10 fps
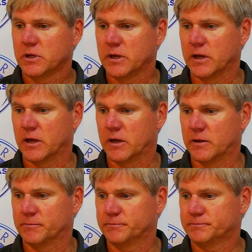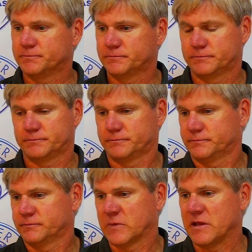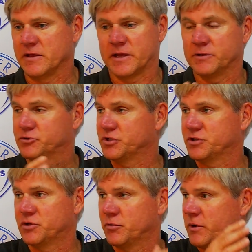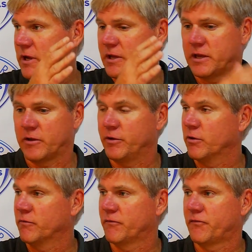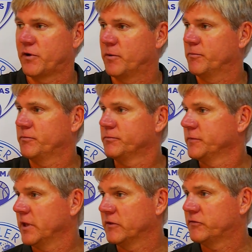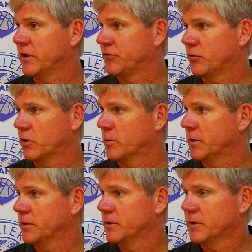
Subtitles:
I think it was just a direct carryover from the NCAA tournament.